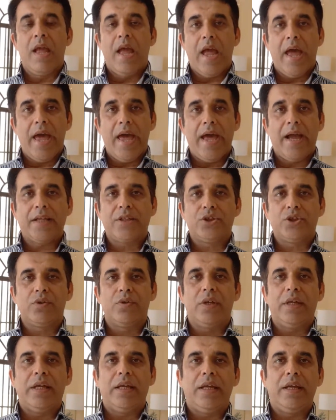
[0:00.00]

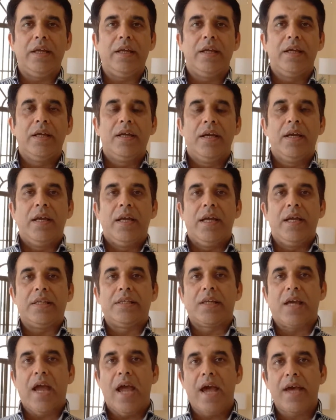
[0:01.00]
Actually,
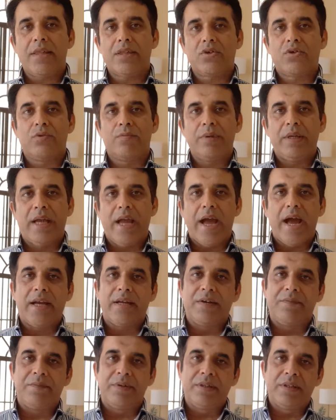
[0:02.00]
it has to be
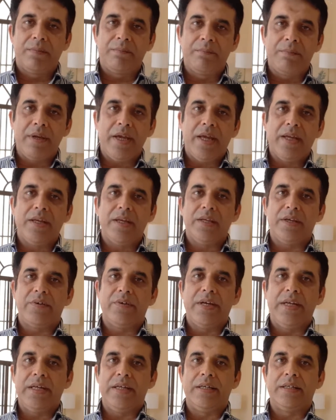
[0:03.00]
added with the main
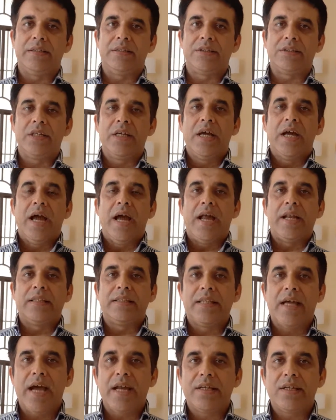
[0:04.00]
ingredient,
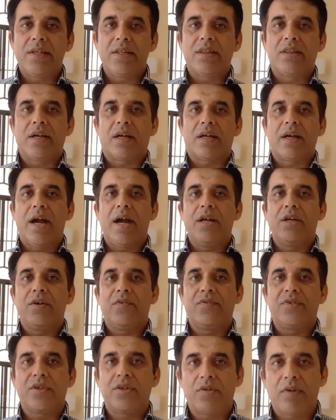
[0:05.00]
and that is the kind
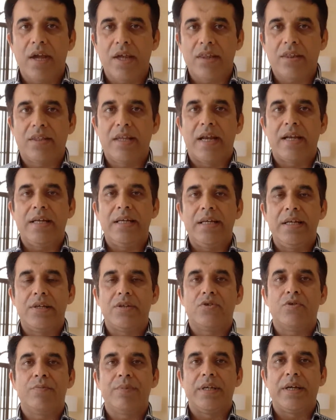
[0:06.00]
of stress that
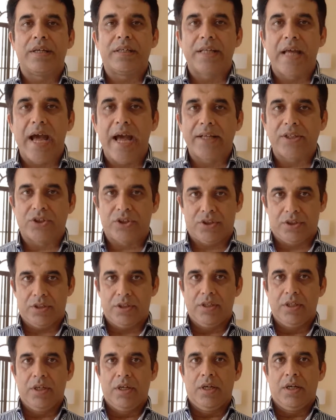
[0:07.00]
needs to be attached